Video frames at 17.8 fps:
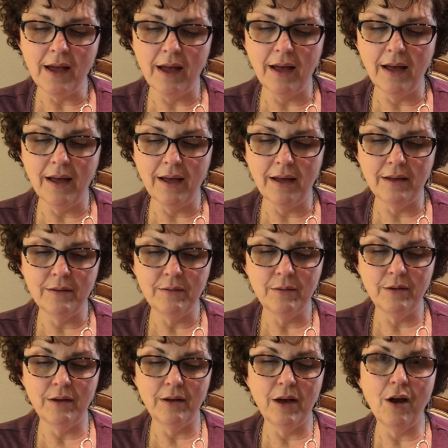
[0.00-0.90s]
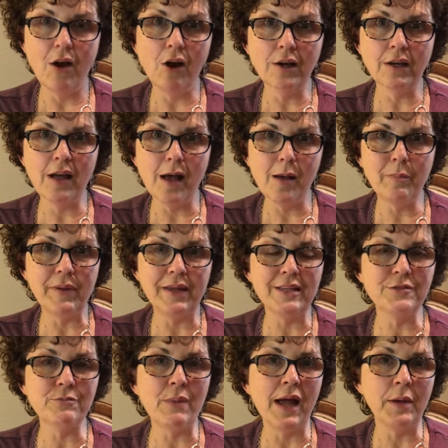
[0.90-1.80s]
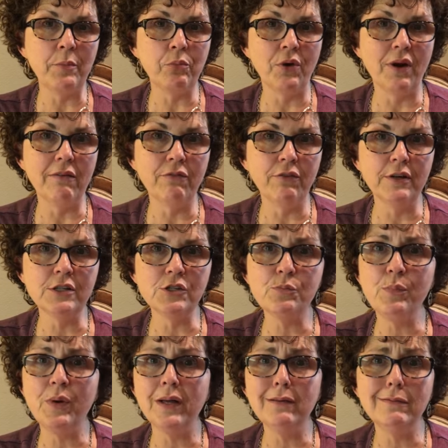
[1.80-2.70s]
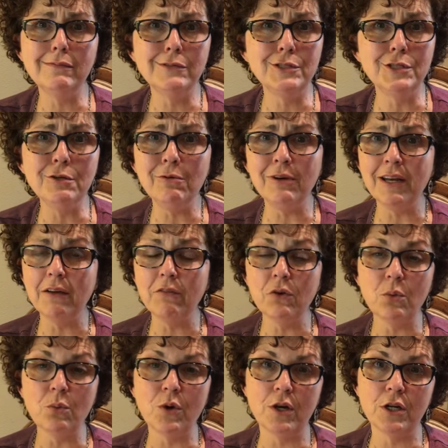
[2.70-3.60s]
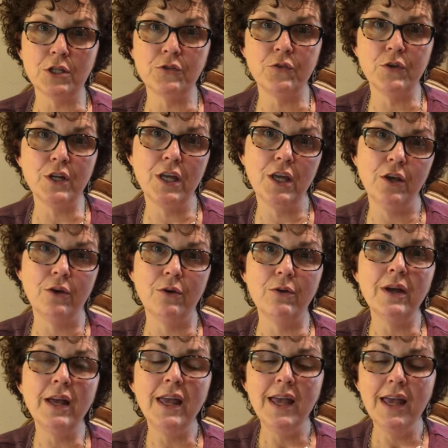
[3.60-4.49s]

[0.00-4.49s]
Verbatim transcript: uh, a hard copy is my preference, but do whatever works for you.